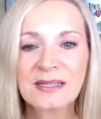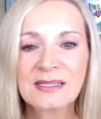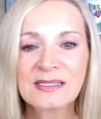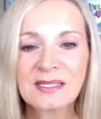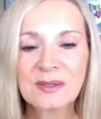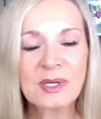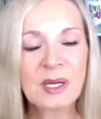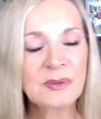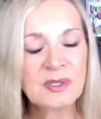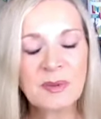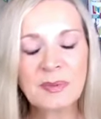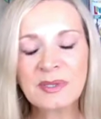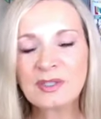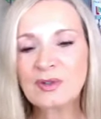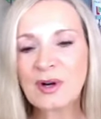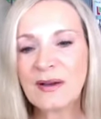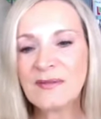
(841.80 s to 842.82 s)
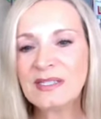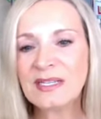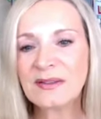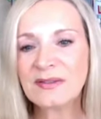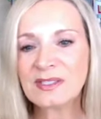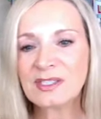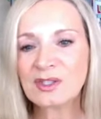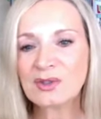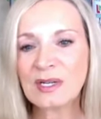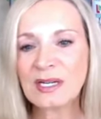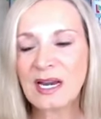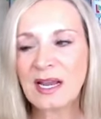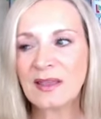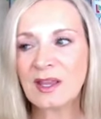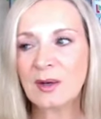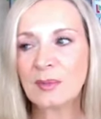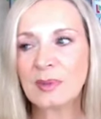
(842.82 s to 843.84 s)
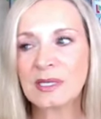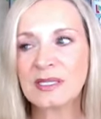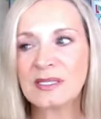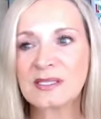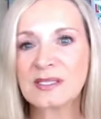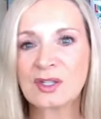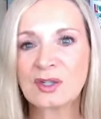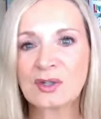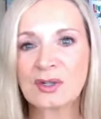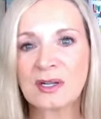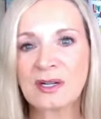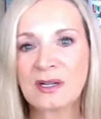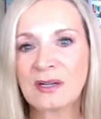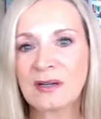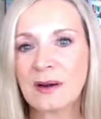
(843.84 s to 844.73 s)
Sometimes I'll be driving down the street and there'll be certain